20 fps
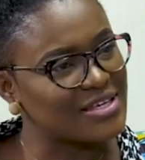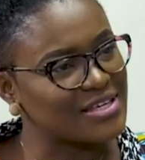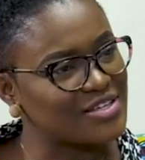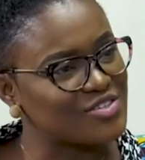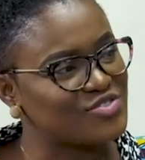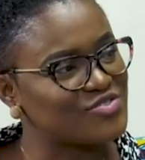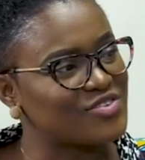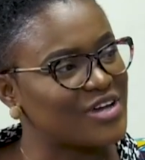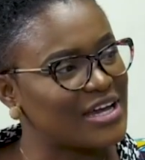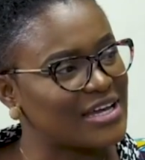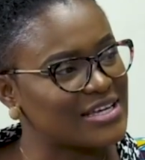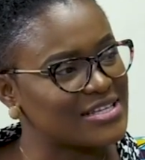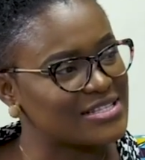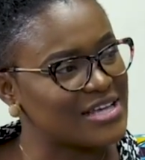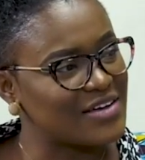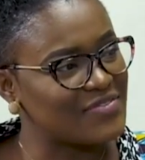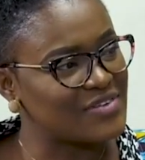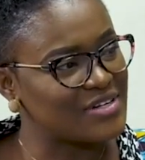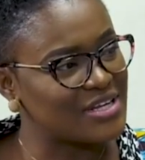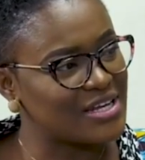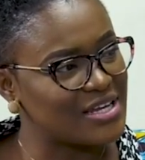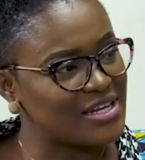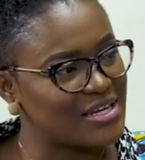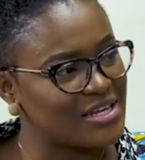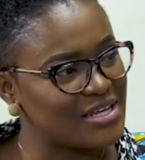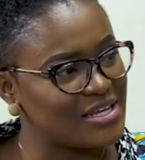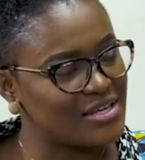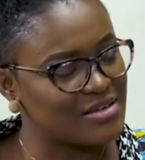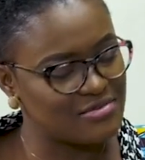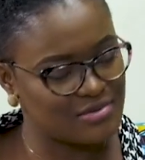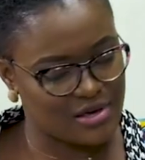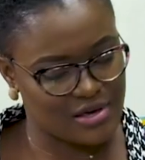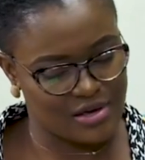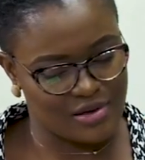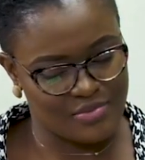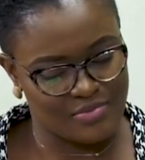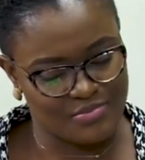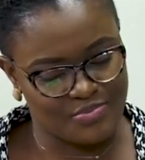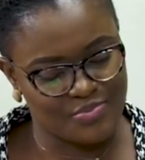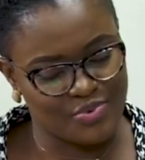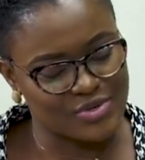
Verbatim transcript: the strike is having any um,